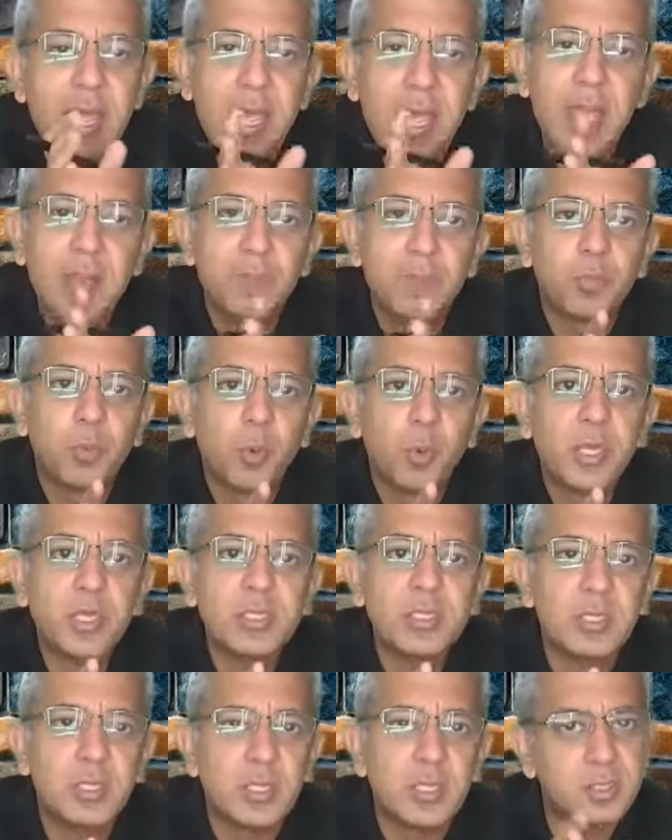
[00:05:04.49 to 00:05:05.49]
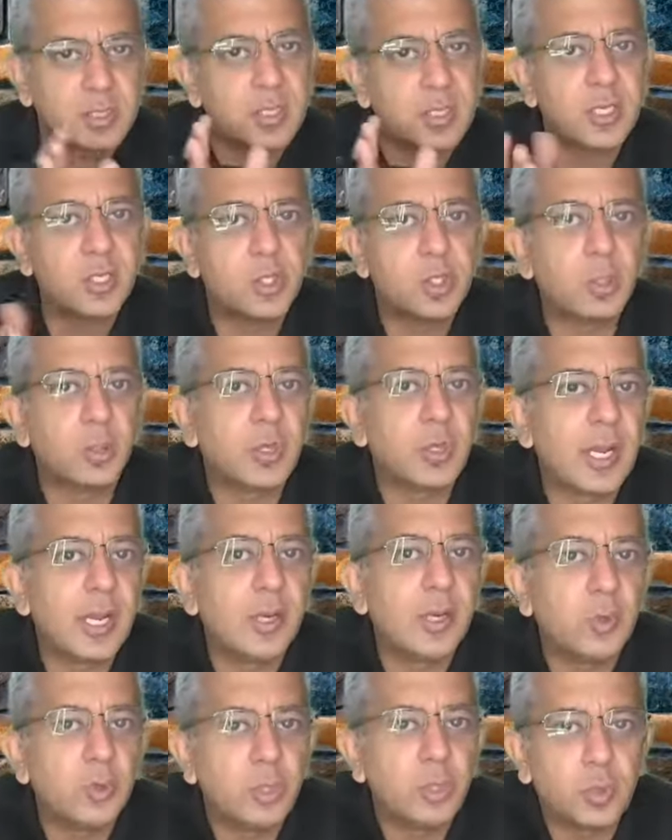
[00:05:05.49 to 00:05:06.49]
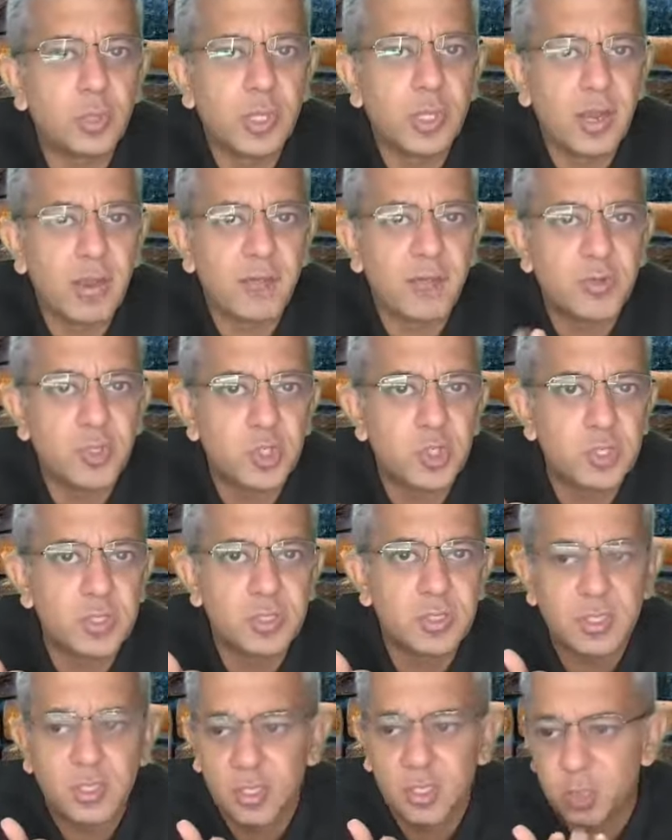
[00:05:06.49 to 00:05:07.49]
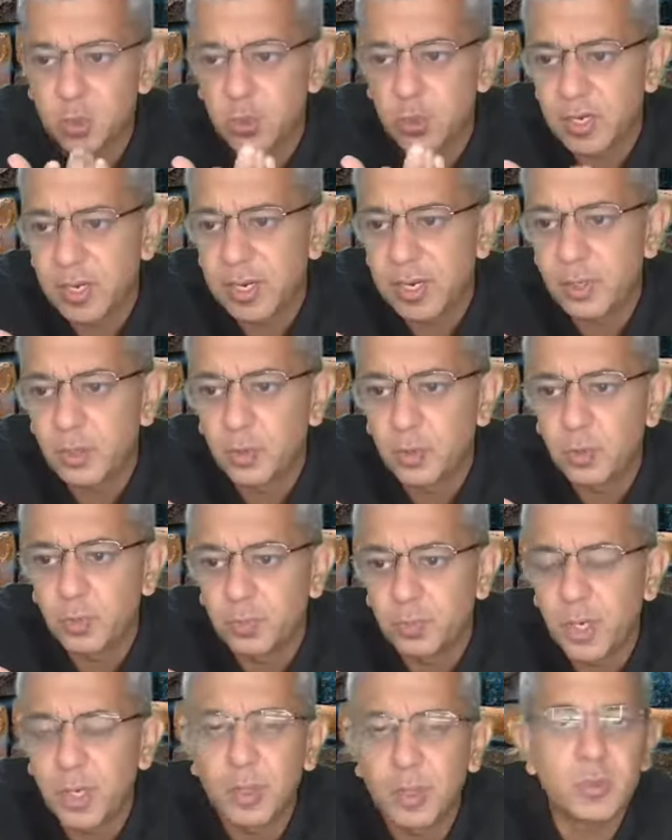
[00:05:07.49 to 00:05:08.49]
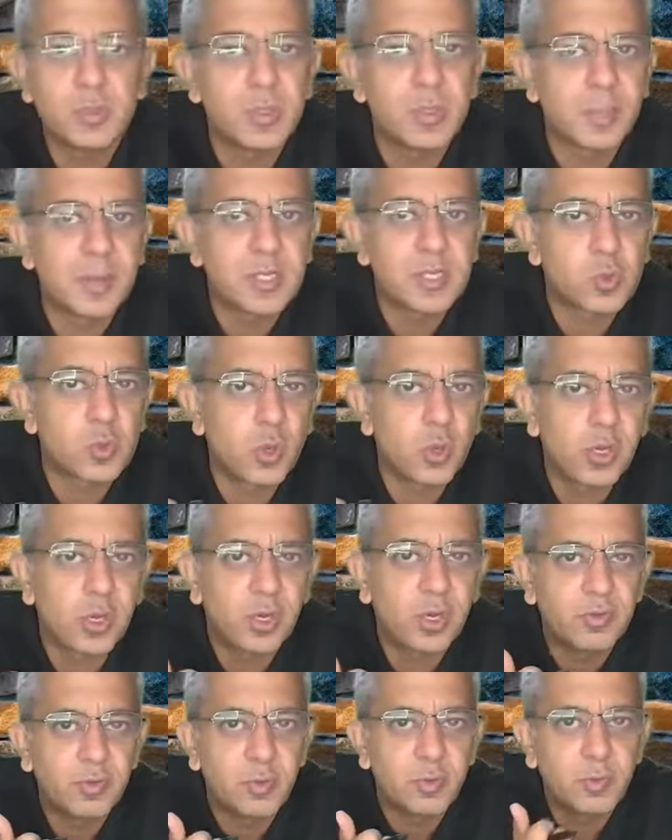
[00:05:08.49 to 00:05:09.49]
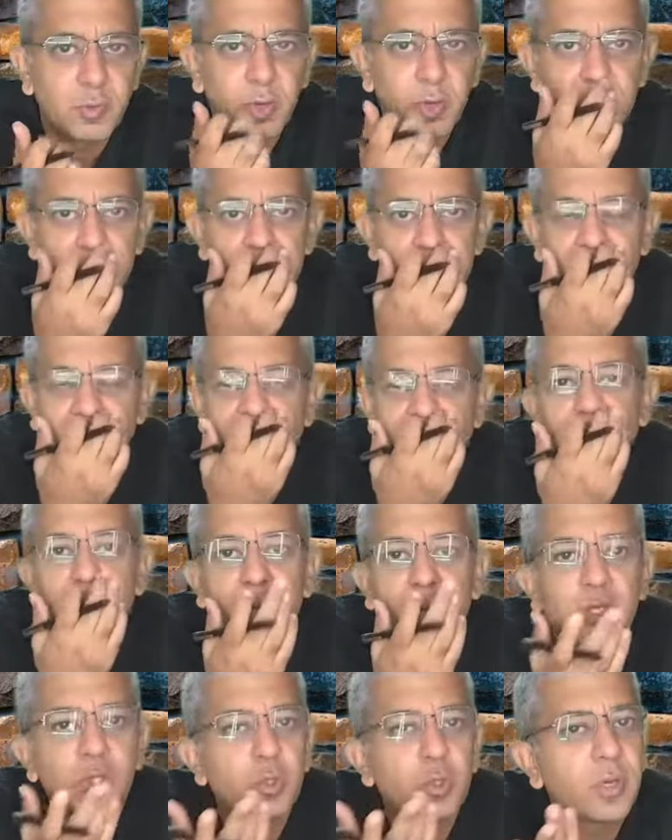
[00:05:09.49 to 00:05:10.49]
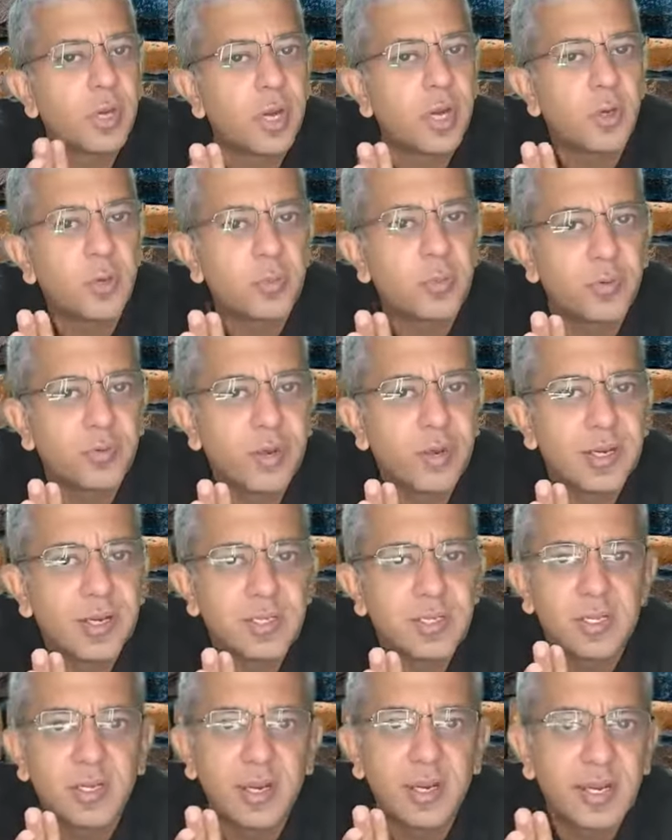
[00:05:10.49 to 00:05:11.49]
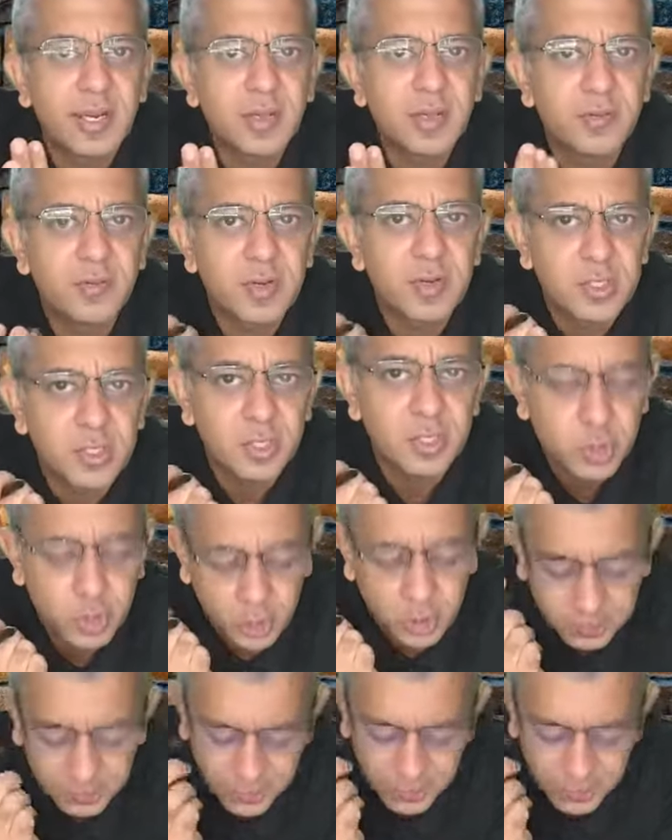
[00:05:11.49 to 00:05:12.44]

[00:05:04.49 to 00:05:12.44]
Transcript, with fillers: Employees in this case should try to show their efficiency. They should try to produce the best quality of the product. The government should try to provide us the right infrastructure.